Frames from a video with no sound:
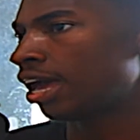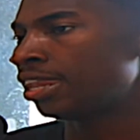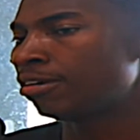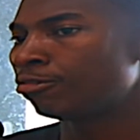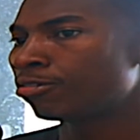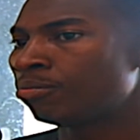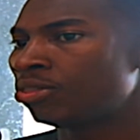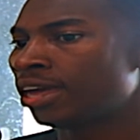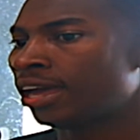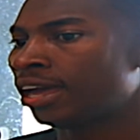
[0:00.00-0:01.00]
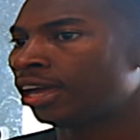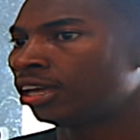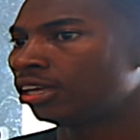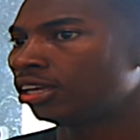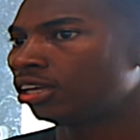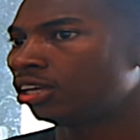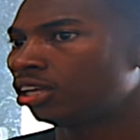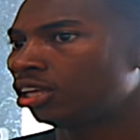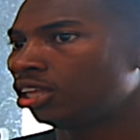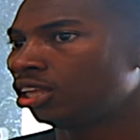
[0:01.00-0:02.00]
And then from there,
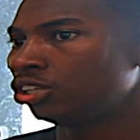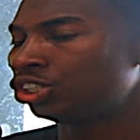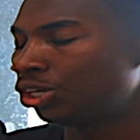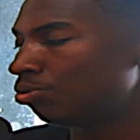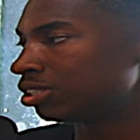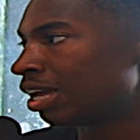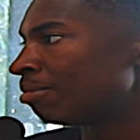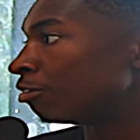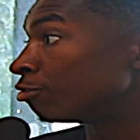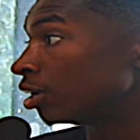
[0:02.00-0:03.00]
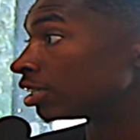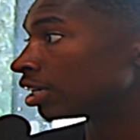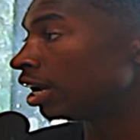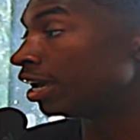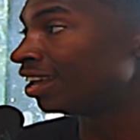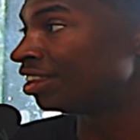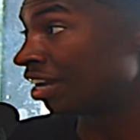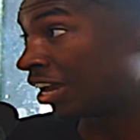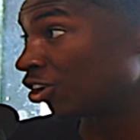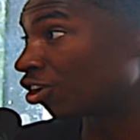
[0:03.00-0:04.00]
she was like my first client, and
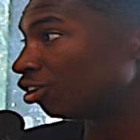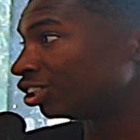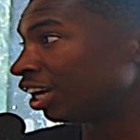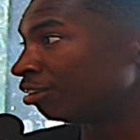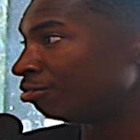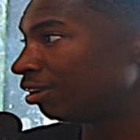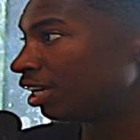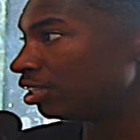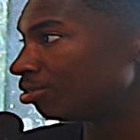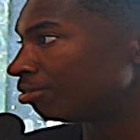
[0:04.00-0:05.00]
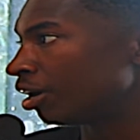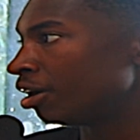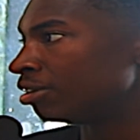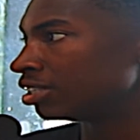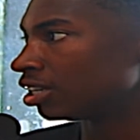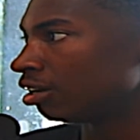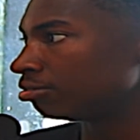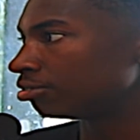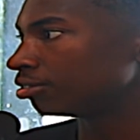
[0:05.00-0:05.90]
then I negotiated fees with her and stuff.